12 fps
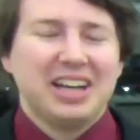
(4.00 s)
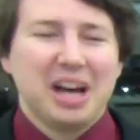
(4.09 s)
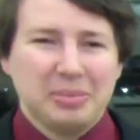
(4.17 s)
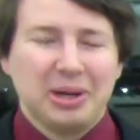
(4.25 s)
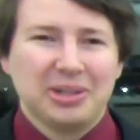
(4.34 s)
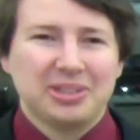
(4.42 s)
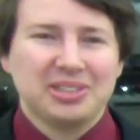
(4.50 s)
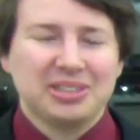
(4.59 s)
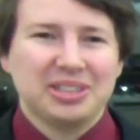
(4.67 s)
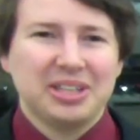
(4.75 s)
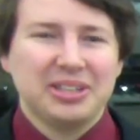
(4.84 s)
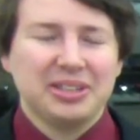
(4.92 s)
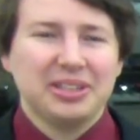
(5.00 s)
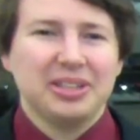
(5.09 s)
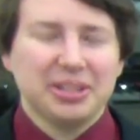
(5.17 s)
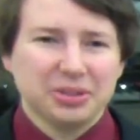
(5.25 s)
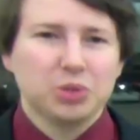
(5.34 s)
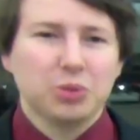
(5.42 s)
I'm Harrison Keeley.
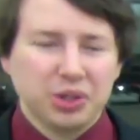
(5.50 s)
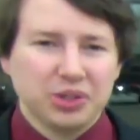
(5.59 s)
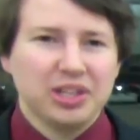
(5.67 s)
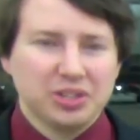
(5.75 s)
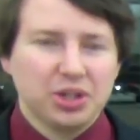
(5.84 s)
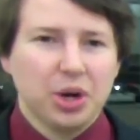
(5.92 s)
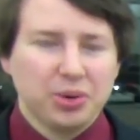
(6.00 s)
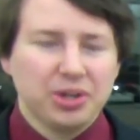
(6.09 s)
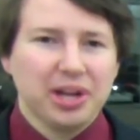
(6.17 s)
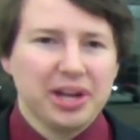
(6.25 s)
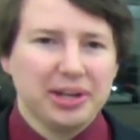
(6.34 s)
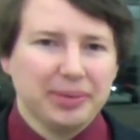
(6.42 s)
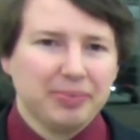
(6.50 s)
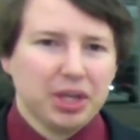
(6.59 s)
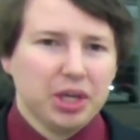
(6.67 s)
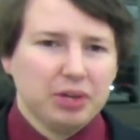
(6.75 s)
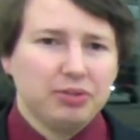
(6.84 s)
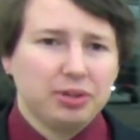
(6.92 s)
Here's what you need to know today.
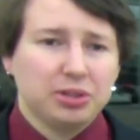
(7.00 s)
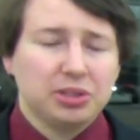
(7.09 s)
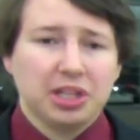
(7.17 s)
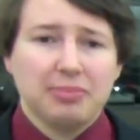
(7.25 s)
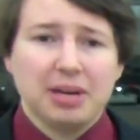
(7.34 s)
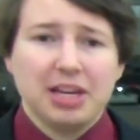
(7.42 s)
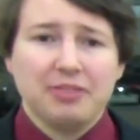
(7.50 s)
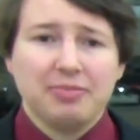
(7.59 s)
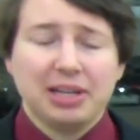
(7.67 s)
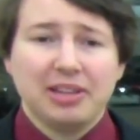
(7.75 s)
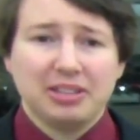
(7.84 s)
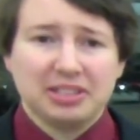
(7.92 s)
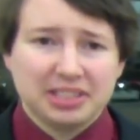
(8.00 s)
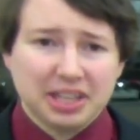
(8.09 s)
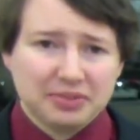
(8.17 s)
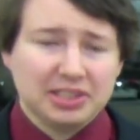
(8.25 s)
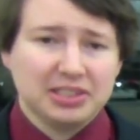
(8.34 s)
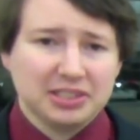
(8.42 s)
First, it may have been in the
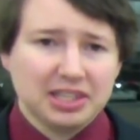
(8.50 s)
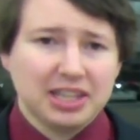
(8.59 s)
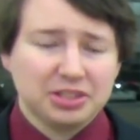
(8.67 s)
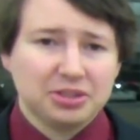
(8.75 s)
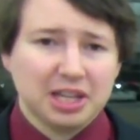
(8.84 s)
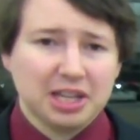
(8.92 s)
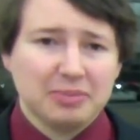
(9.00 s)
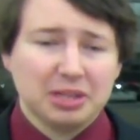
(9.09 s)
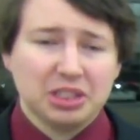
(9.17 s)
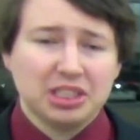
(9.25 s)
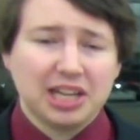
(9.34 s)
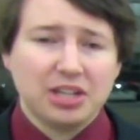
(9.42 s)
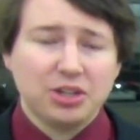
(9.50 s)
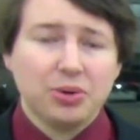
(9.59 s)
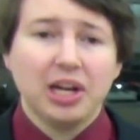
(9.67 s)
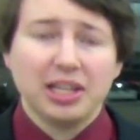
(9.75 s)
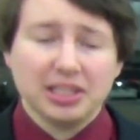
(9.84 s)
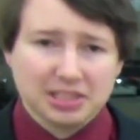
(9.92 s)
70s yesterday, but
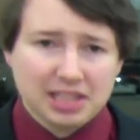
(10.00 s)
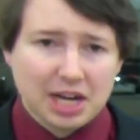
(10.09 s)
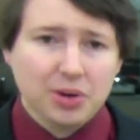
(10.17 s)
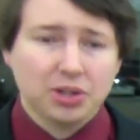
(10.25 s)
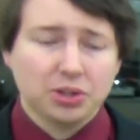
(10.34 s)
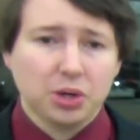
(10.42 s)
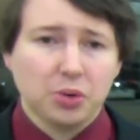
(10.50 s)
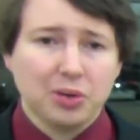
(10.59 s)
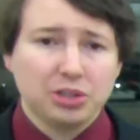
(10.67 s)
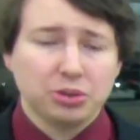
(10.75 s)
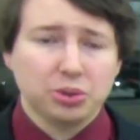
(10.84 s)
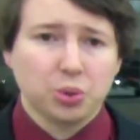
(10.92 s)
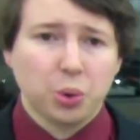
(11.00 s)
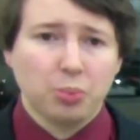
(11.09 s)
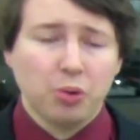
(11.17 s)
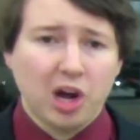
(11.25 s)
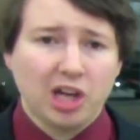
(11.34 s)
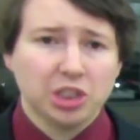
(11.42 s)
Chattanooga is now under a winter storm
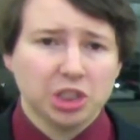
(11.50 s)
watch.